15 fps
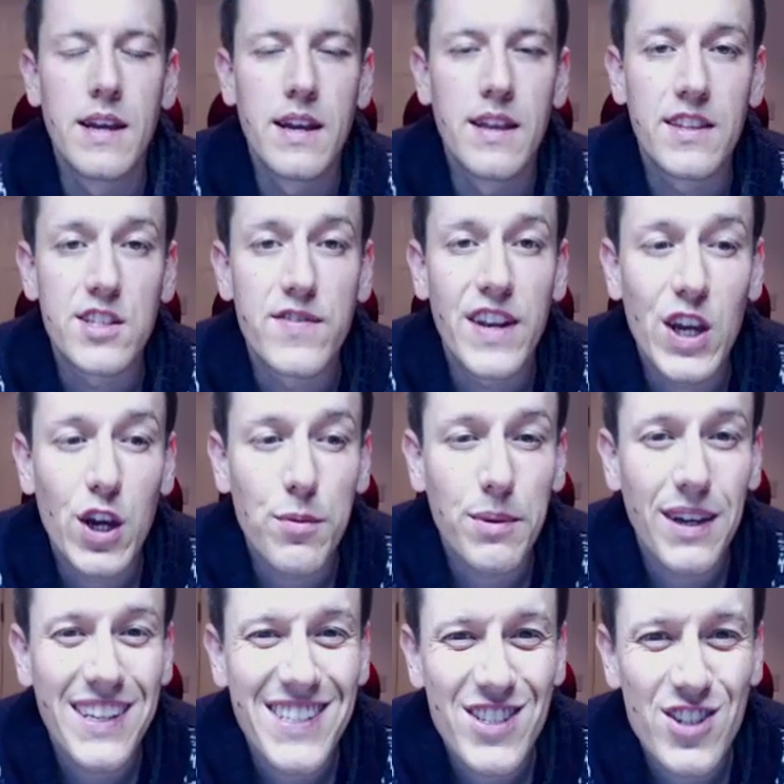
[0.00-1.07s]
In this video I'm
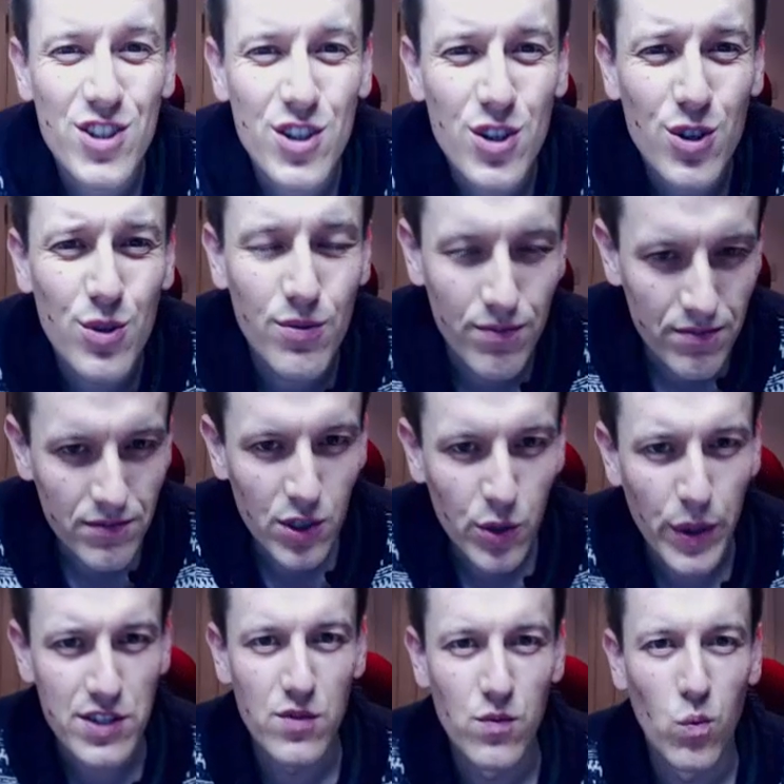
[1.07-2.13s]
going to do
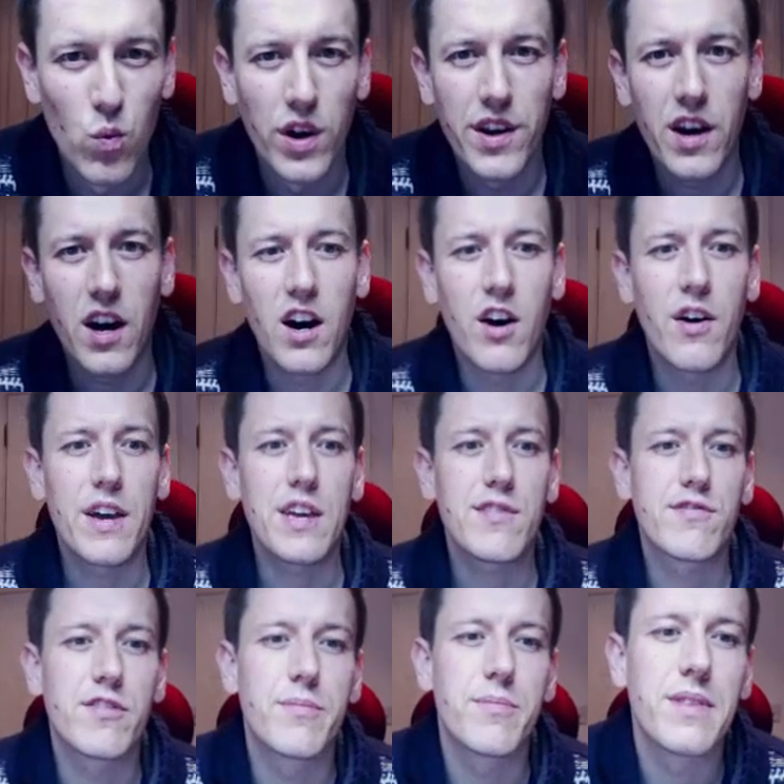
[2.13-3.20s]
question 1i
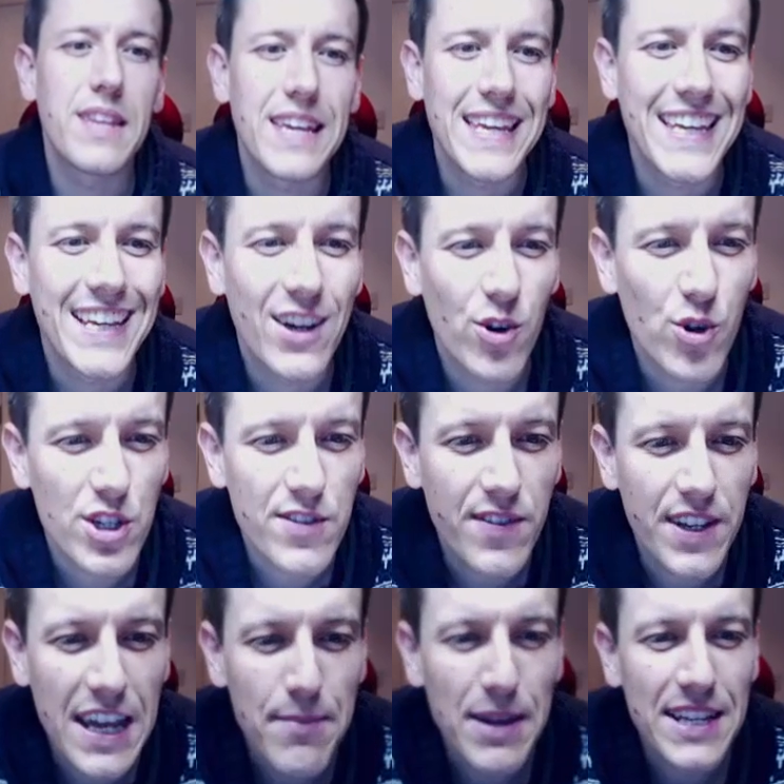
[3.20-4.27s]
from the
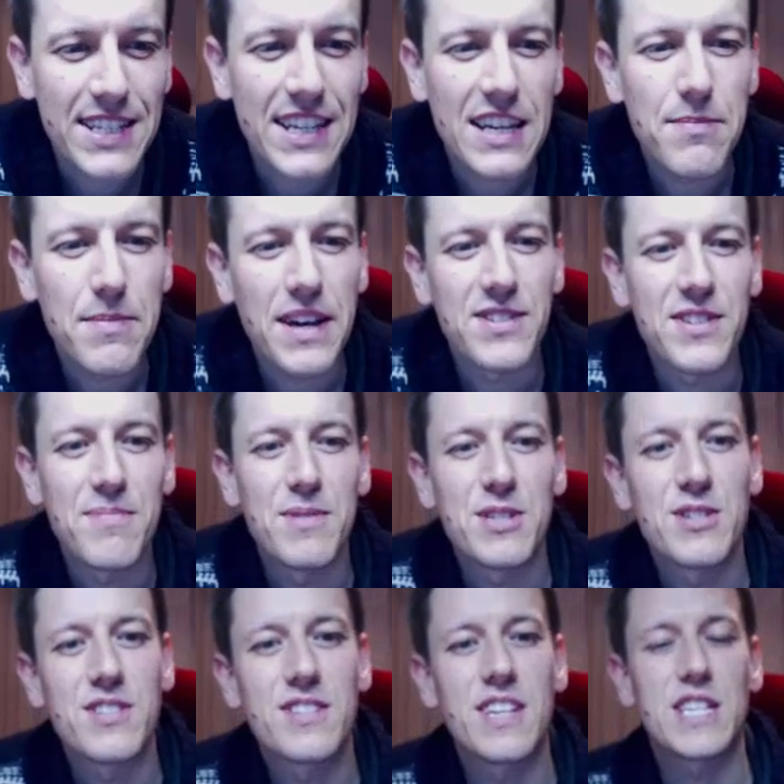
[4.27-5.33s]
Oxford MAT Maths
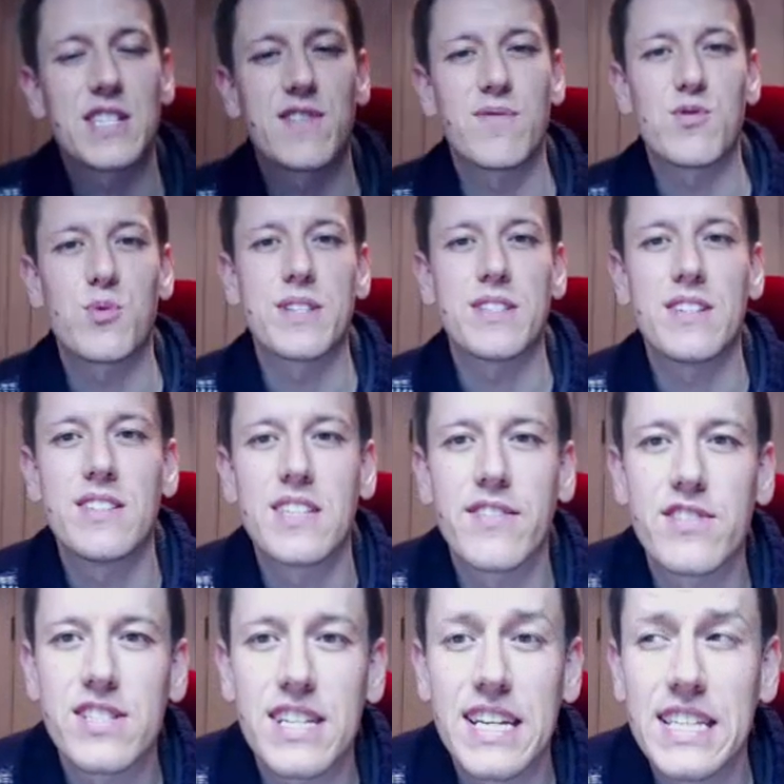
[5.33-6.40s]
Admissions Test from
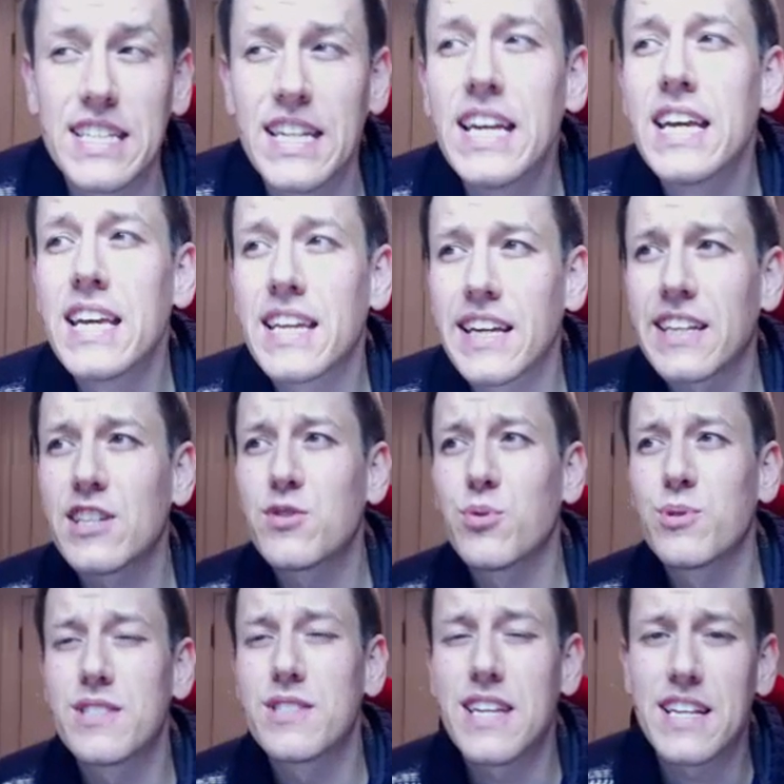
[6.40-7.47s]
2017, getting
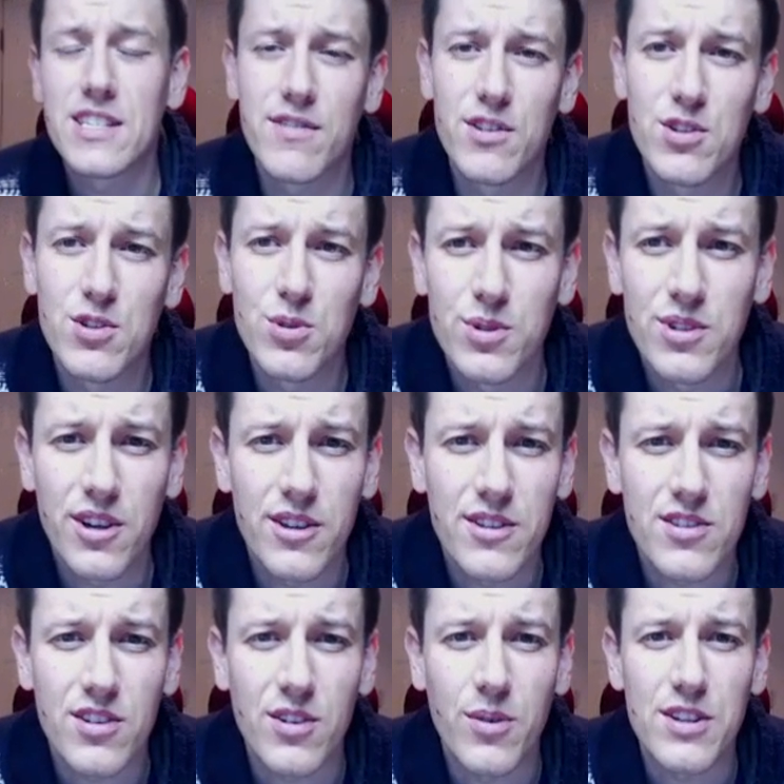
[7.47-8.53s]
towards the end of the short
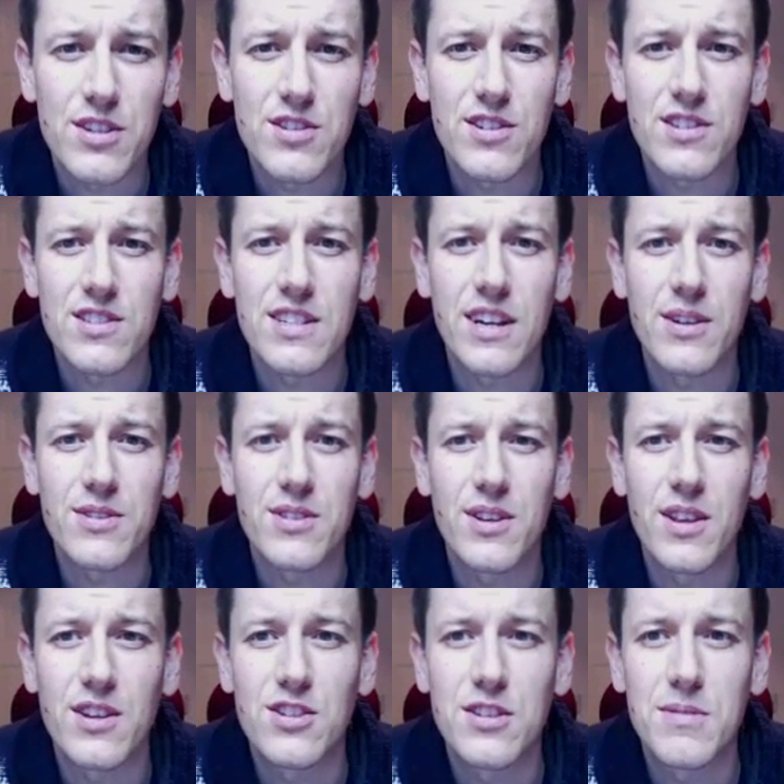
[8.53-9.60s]
answer questions now so
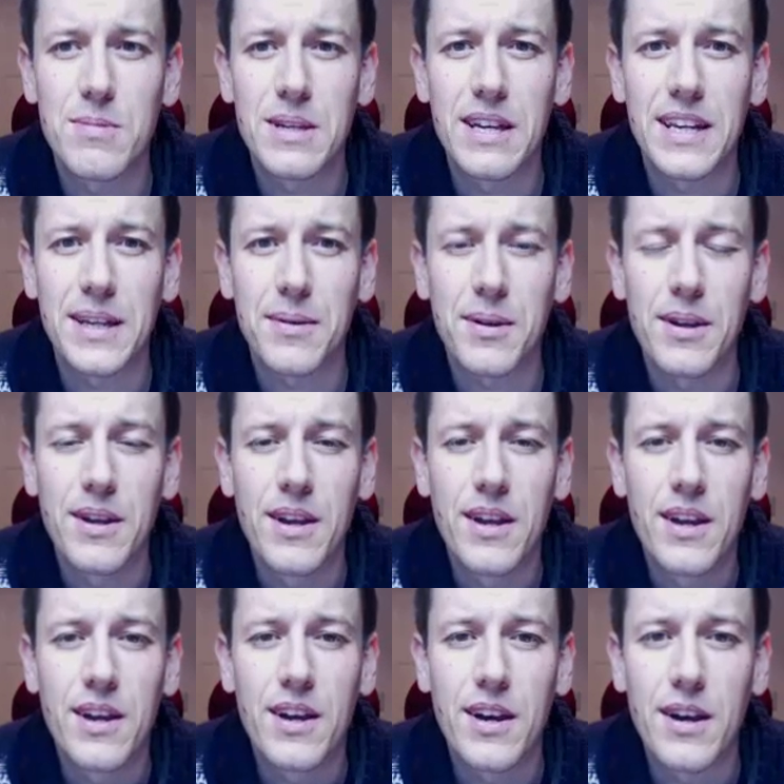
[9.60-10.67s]
they should be getting
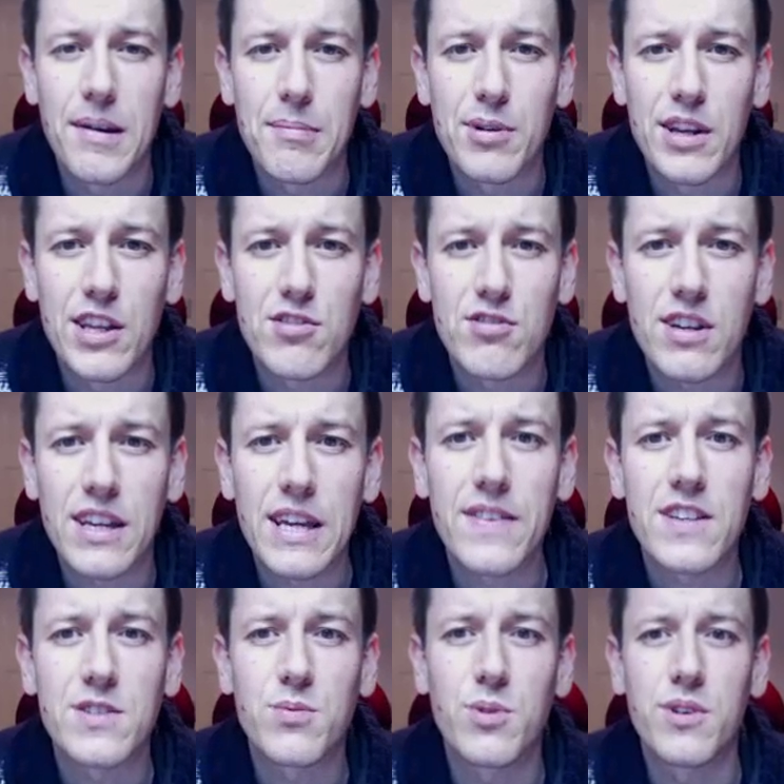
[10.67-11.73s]
uh, pretty tricky and
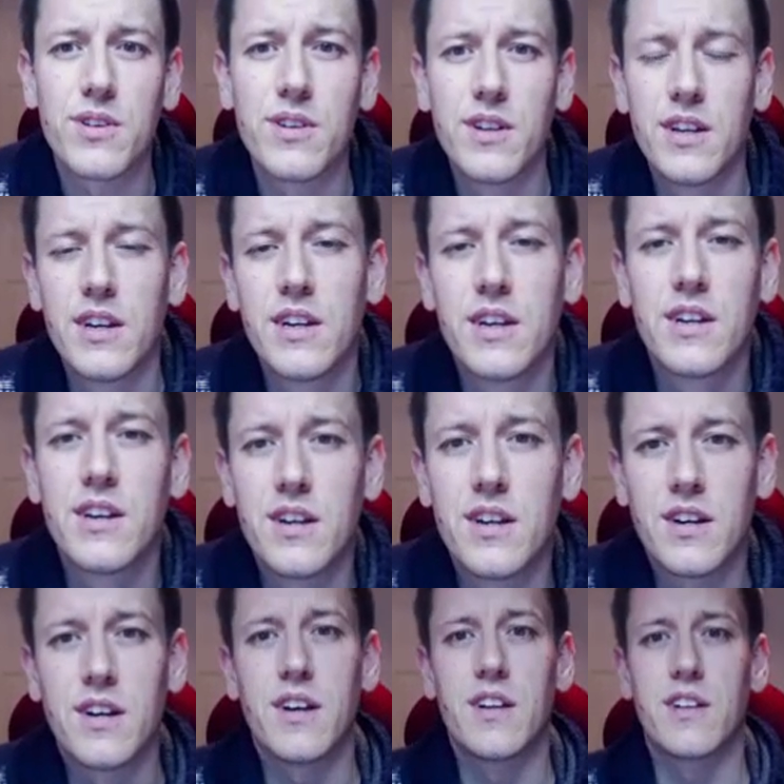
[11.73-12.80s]
this one
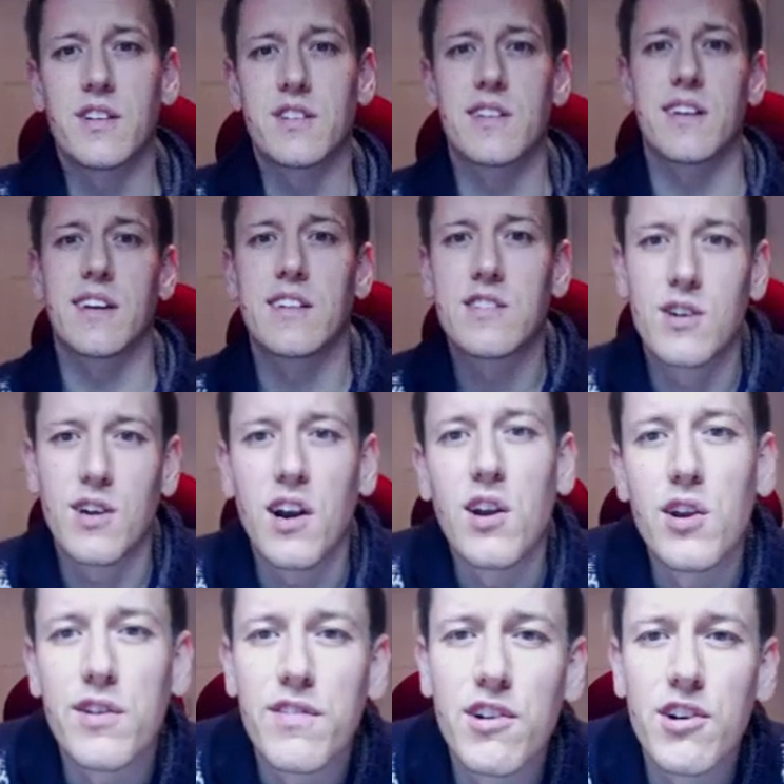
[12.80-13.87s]
uh, looks like it's got a
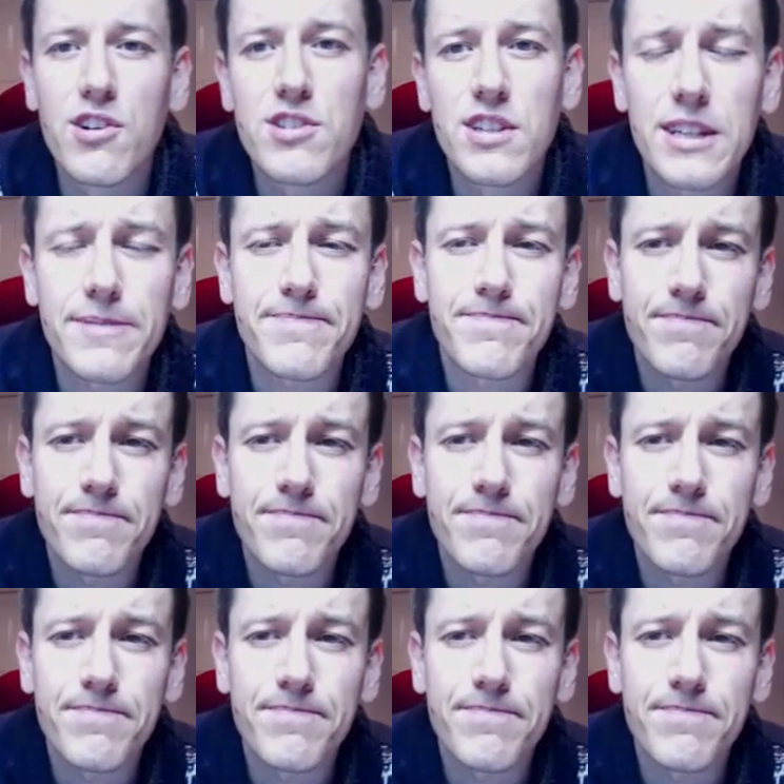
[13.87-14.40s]
lot of logs in it,